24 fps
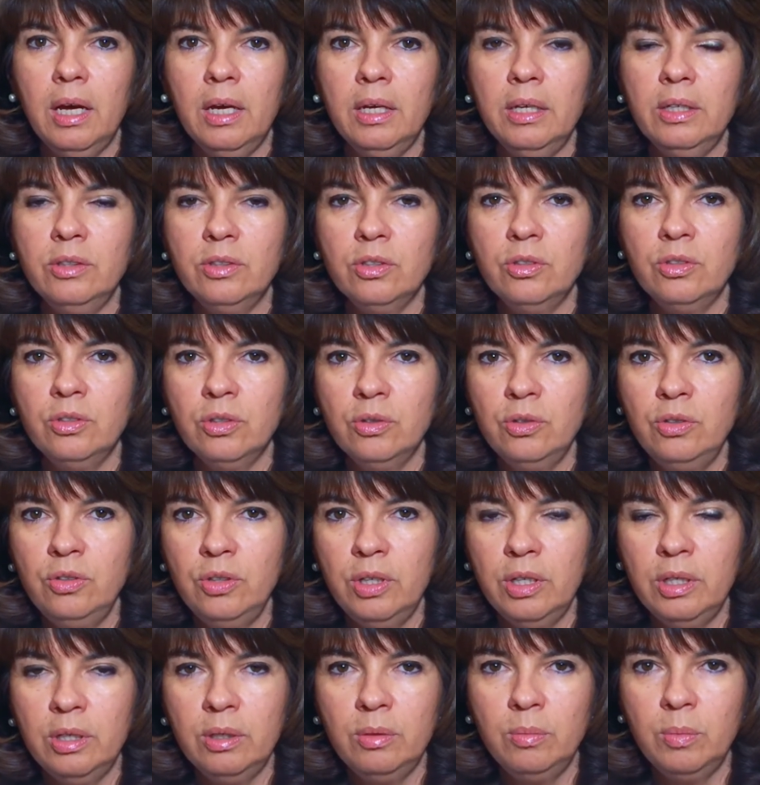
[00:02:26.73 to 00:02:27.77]
It's
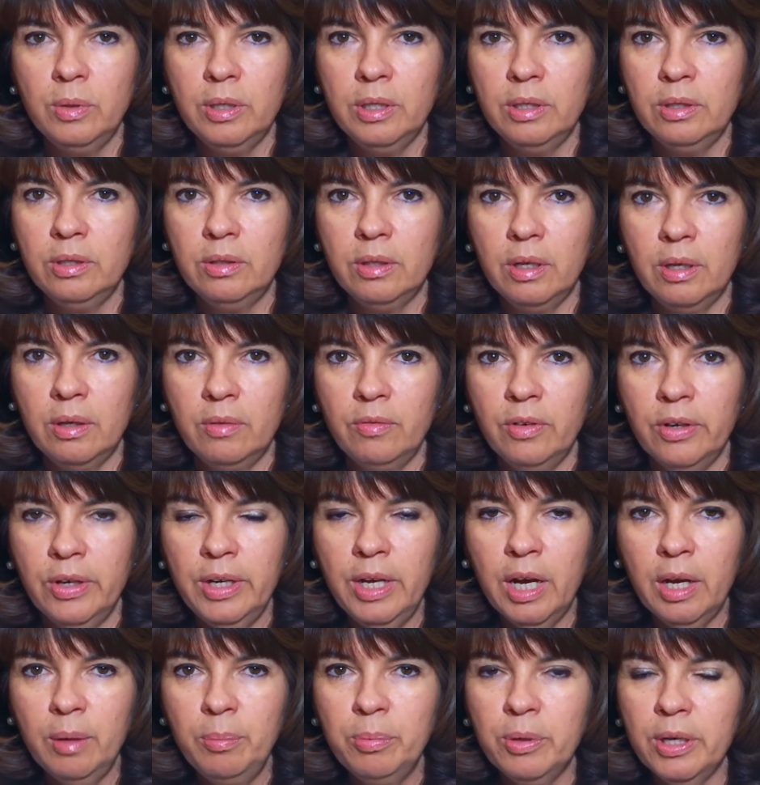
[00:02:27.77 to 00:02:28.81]
associated with very
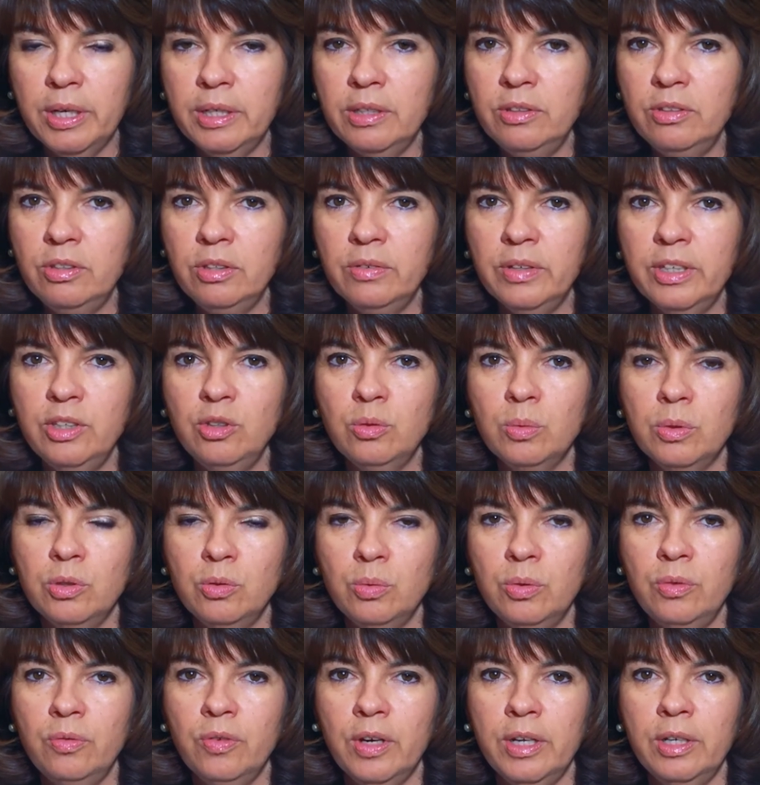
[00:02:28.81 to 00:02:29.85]
high pregnancy rates
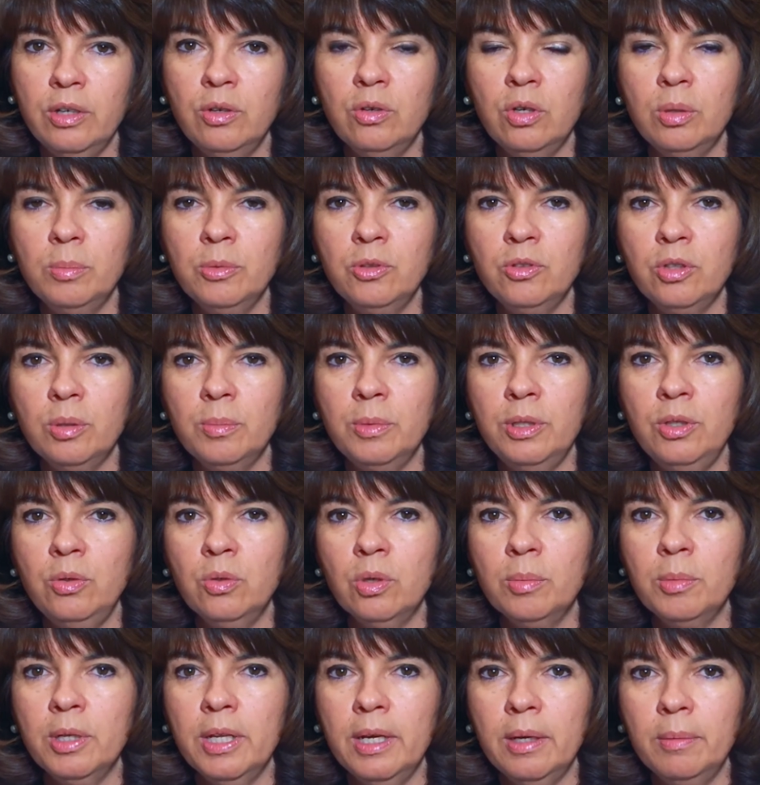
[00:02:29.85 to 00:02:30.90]
once we find a chromosomally
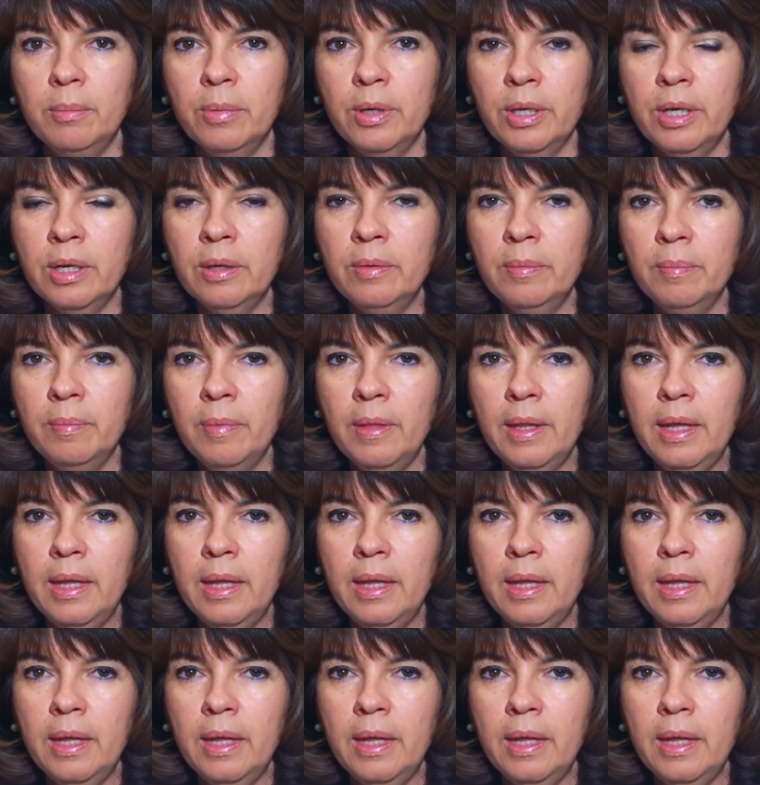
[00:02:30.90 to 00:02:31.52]
normal embryo.